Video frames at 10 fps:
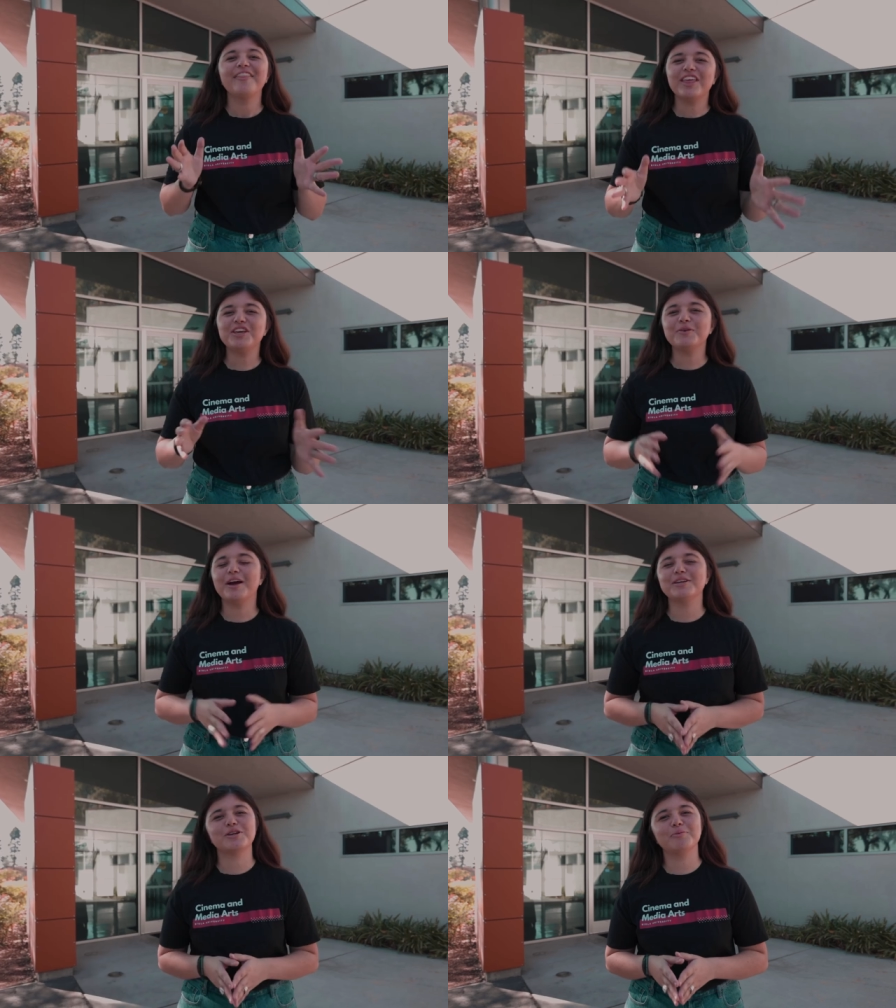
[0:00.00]
Thank you
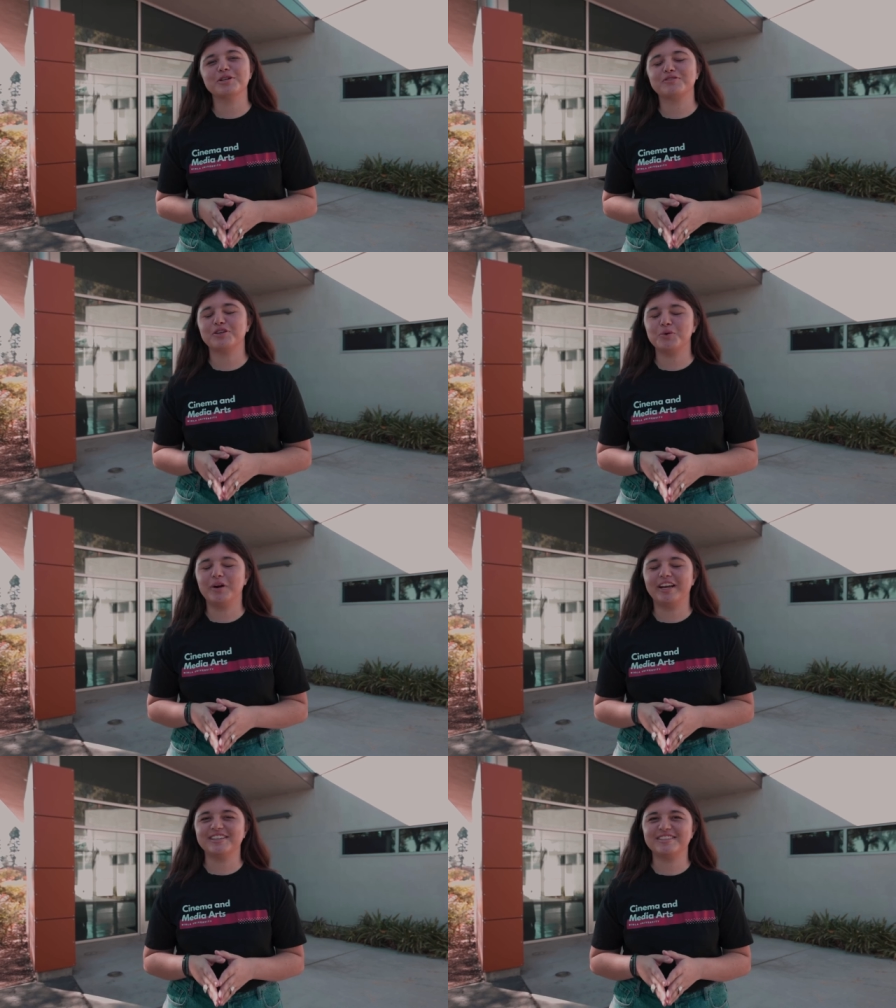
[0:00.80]
guys so much for
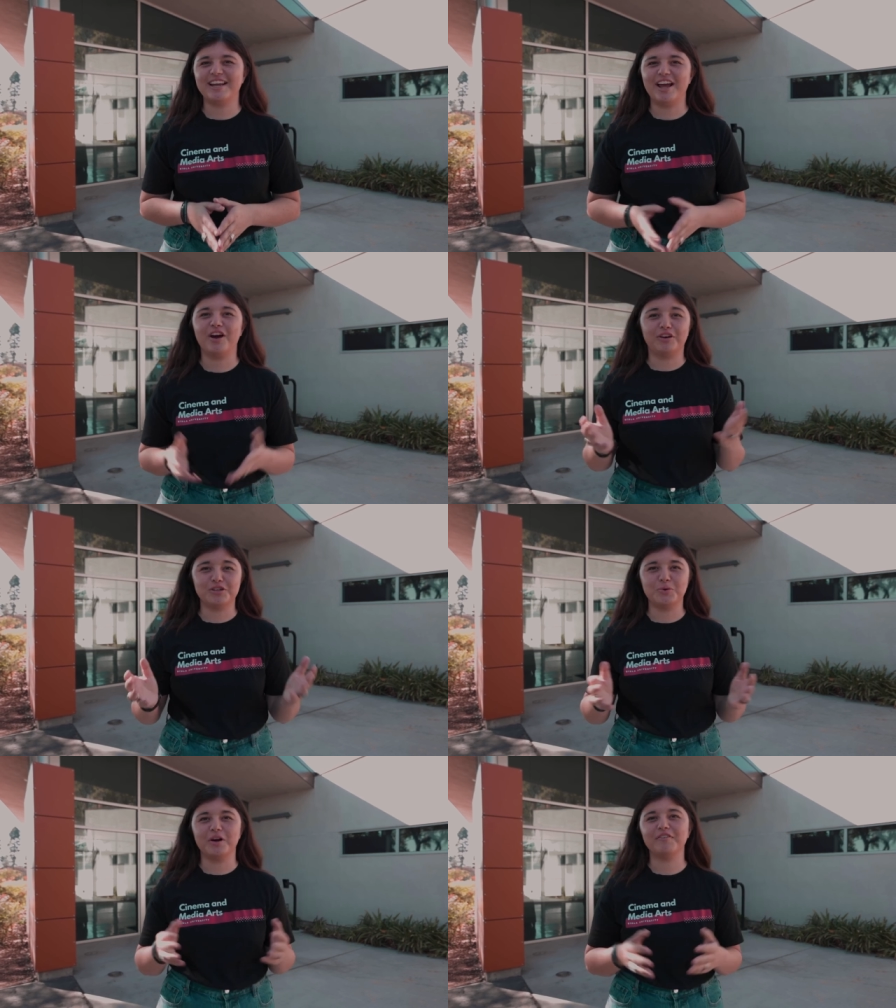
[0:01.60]
joining us today on our
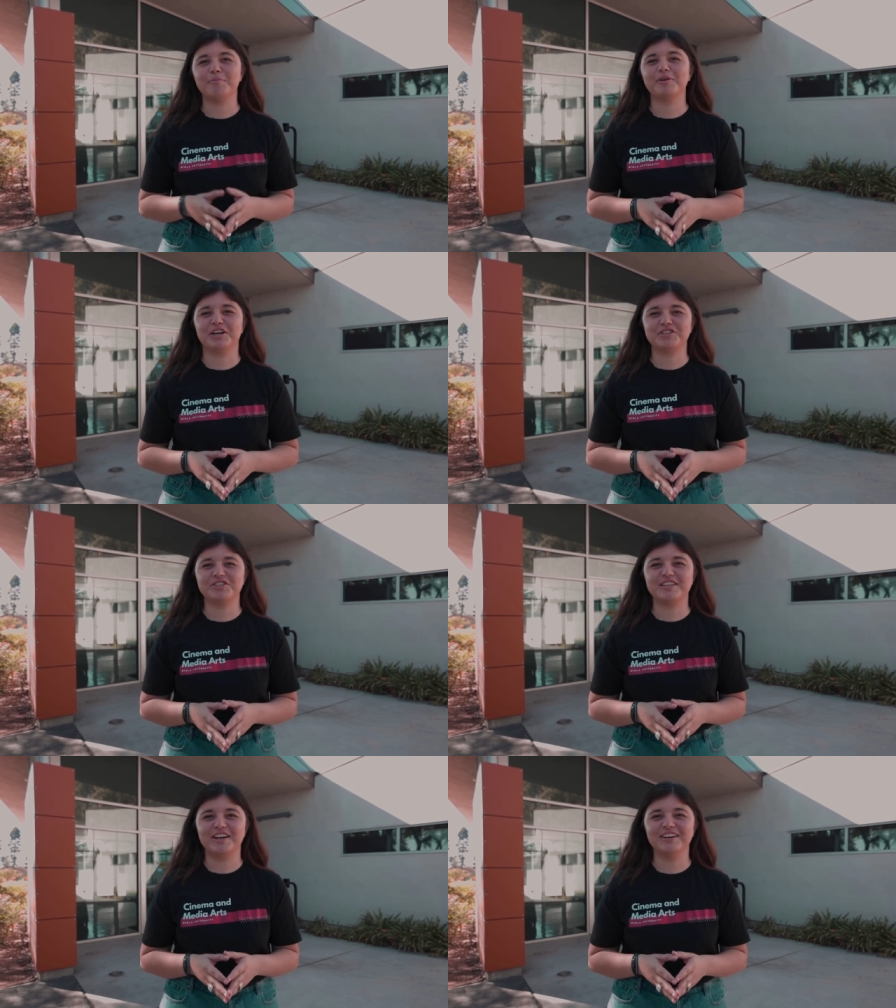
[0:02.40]
tour of the Production
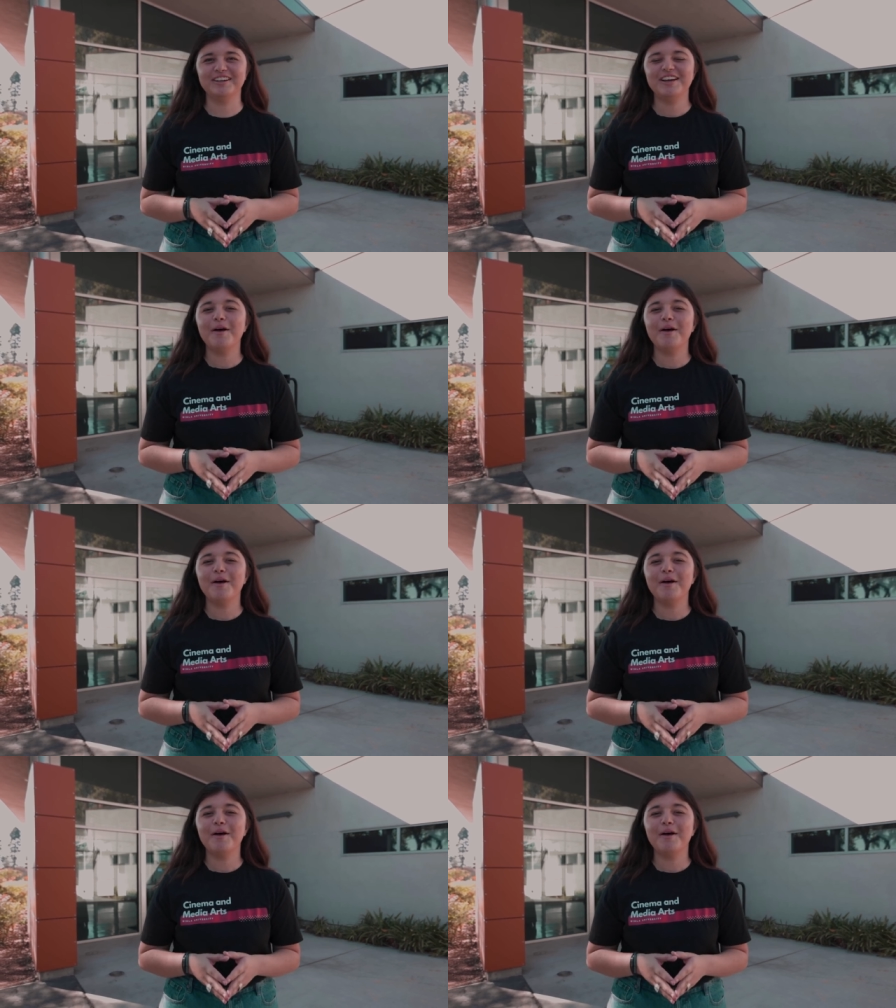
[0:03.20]
Center.